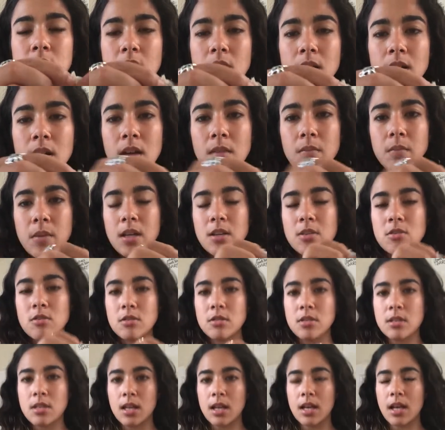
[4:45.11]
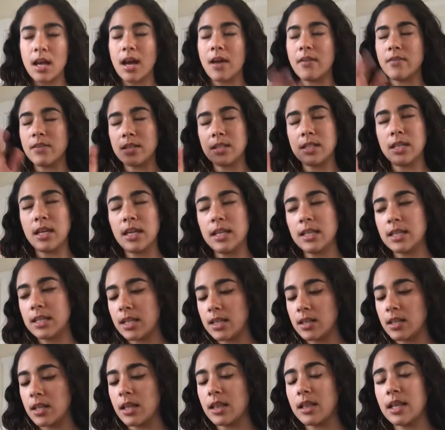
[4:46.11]
other and make sure that I have a night
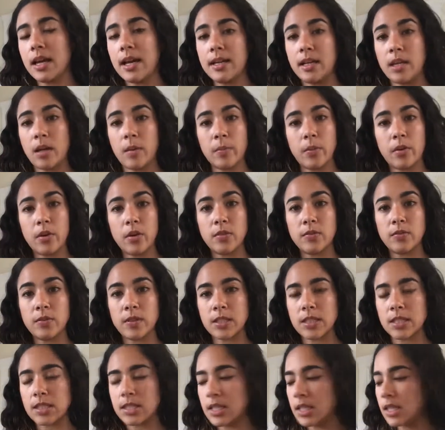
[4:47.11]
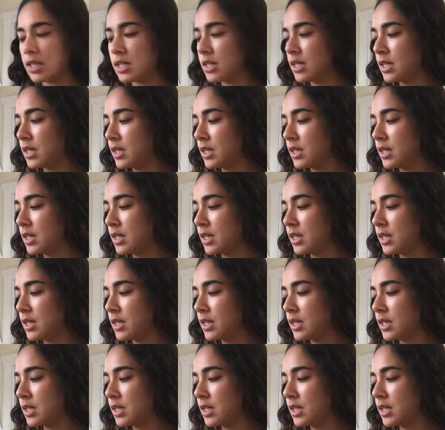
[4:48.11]
that they line up perfectly.